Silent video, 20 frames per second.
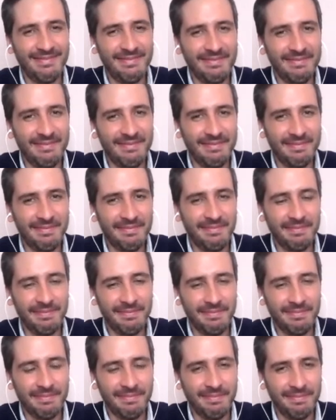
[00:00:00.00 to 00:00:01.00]

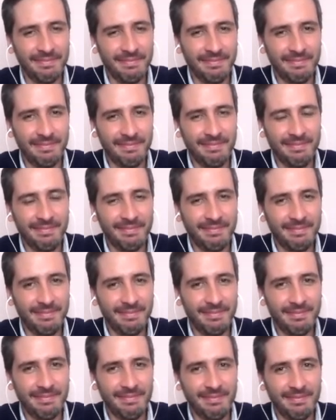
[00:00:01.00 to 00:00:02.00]

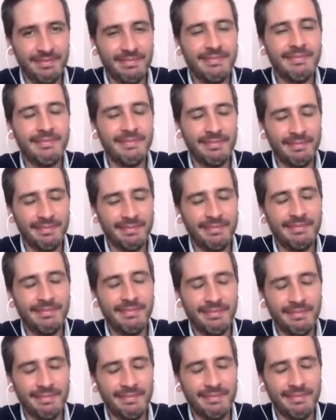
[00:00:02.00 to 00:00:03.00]

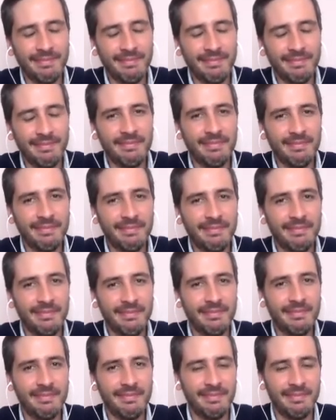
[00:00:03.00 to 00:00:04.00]

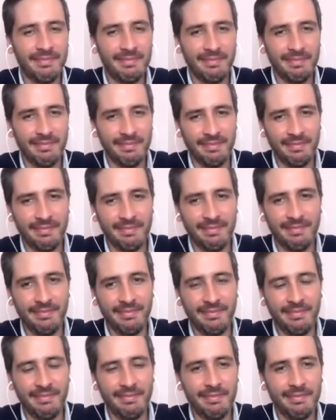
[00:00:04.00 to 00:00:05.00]

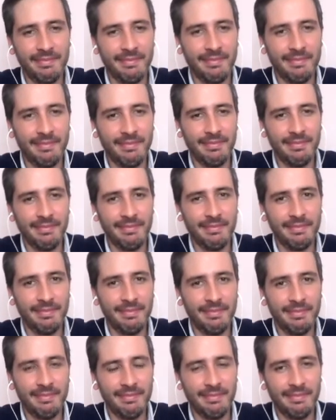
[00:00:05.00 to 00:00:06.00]

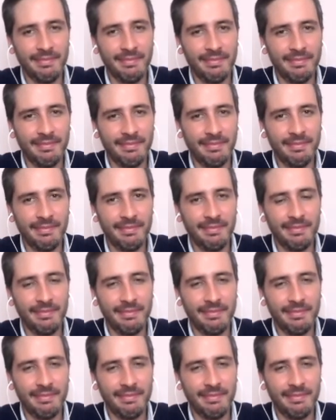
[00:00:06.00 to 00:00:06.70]
(not speaking)